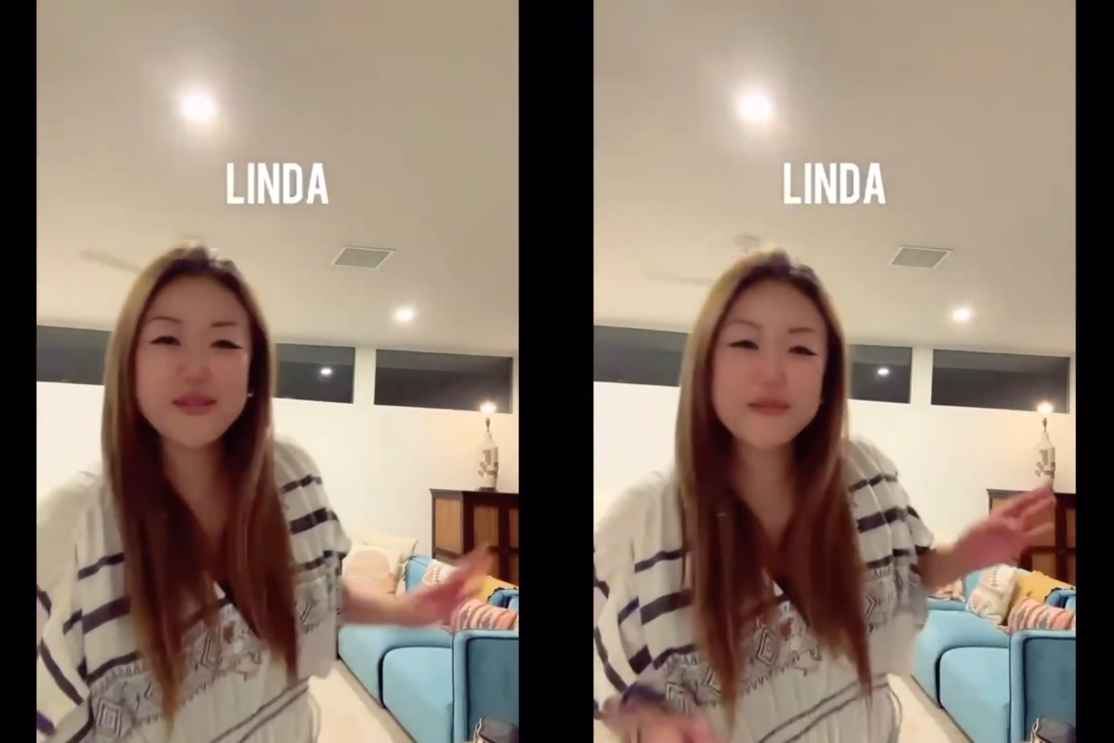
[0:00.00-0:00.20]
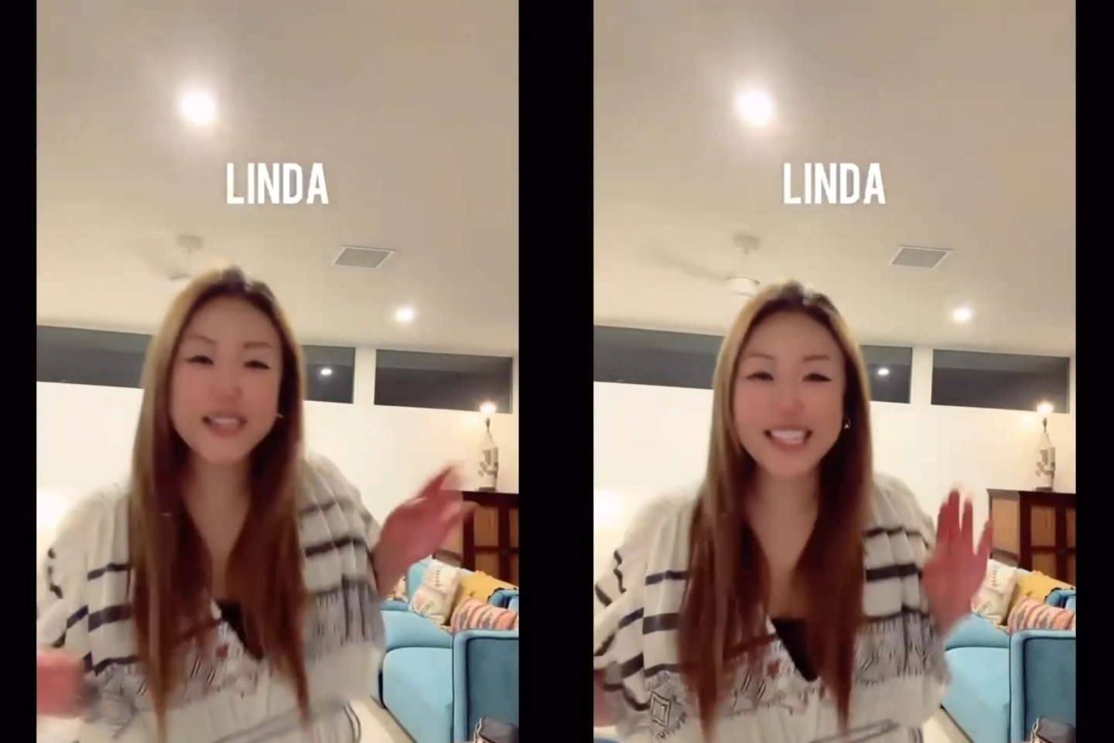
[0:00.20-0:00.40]

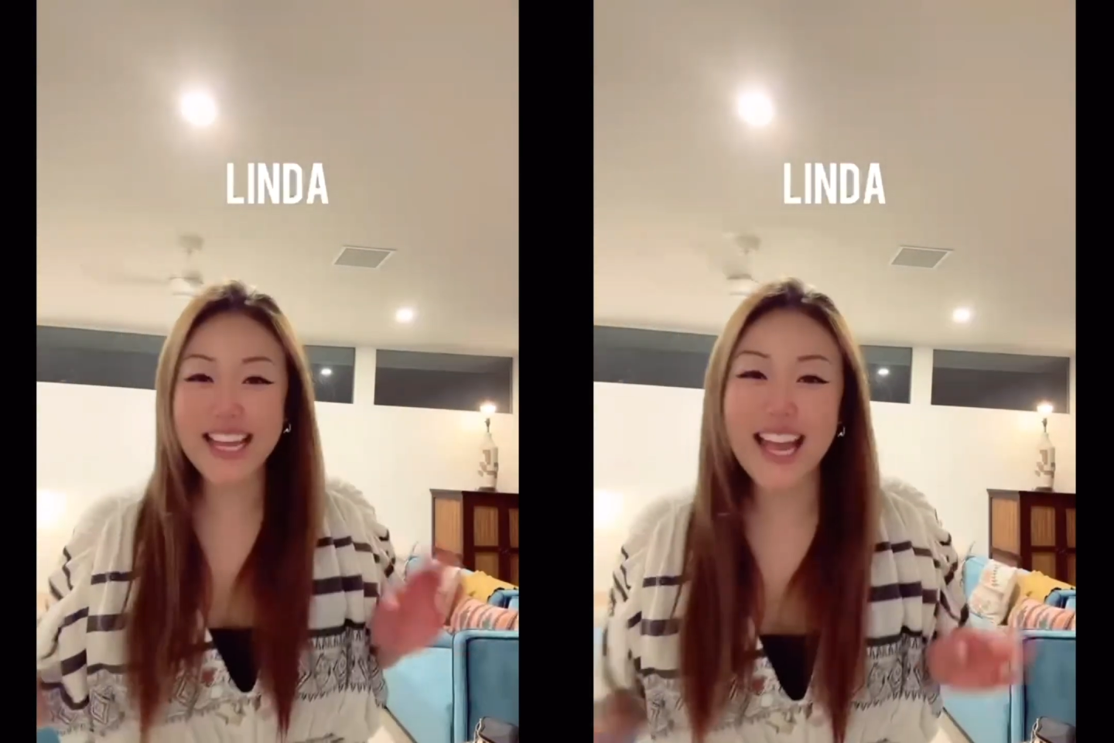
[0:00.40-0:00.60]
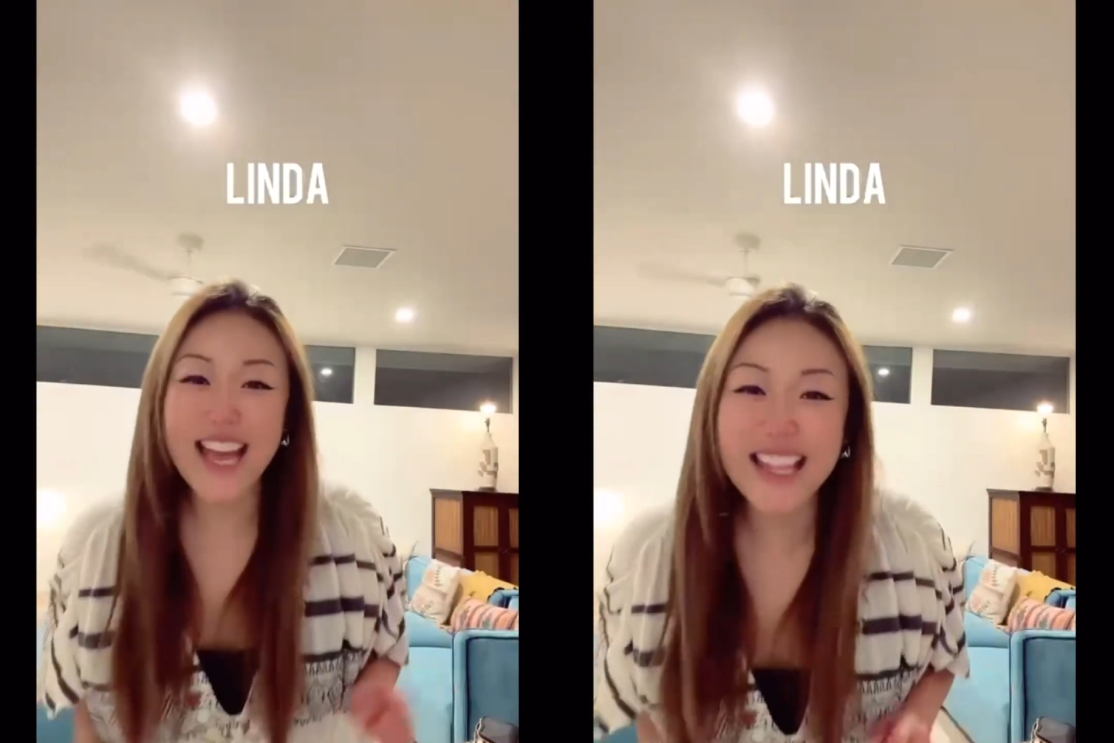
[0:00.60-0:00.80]

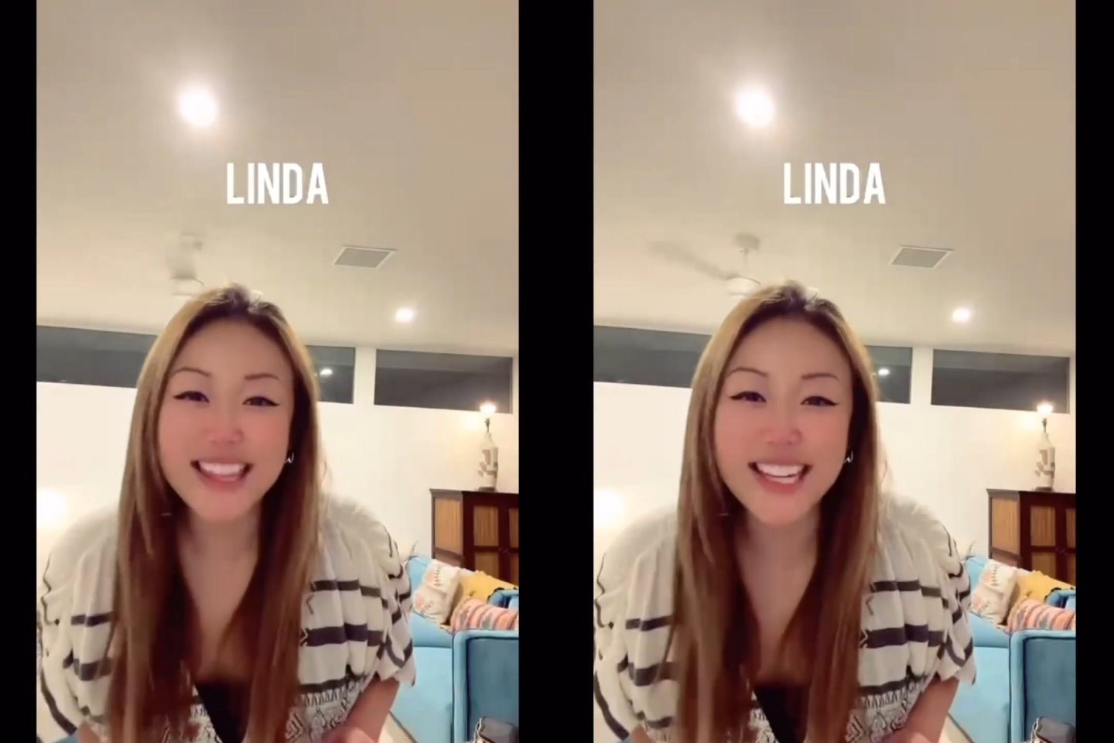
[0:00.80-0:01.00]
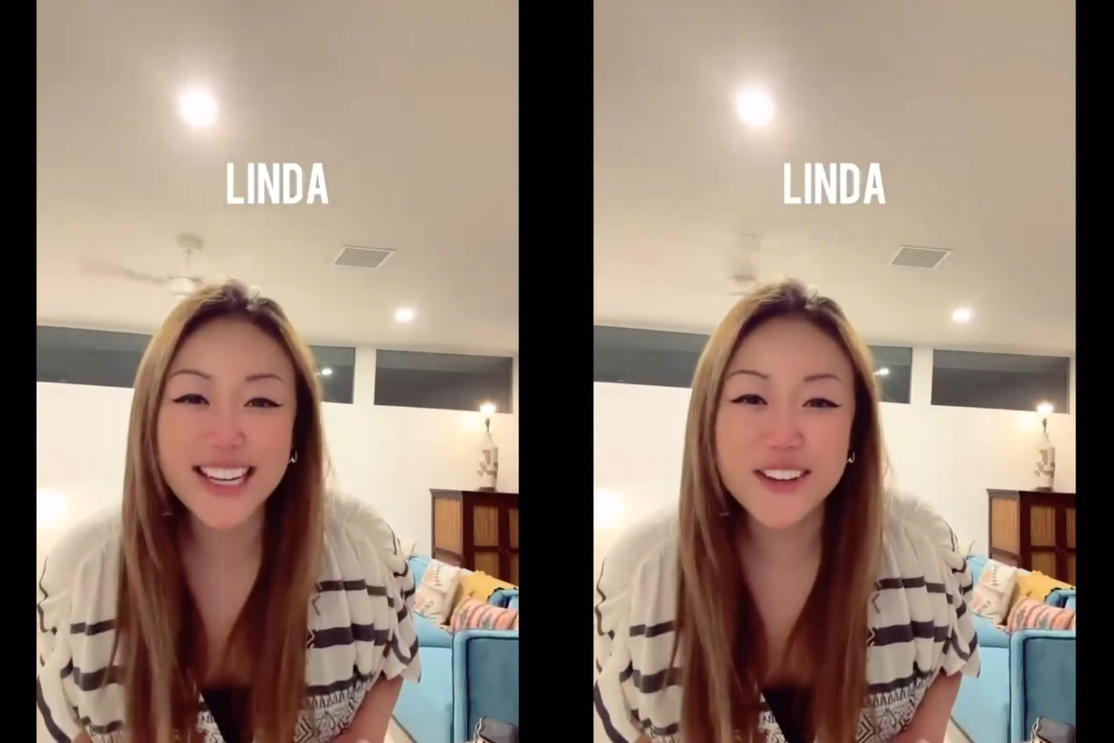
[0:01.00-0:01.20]
birthday,
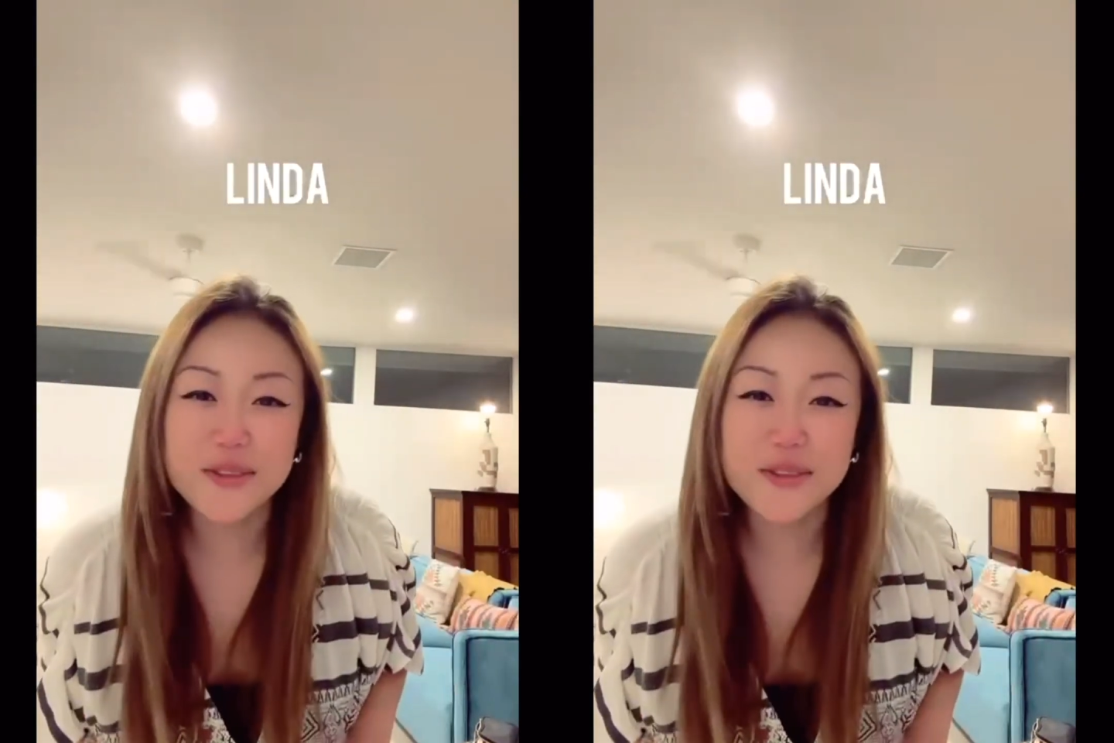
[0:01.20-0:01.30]
Anthony.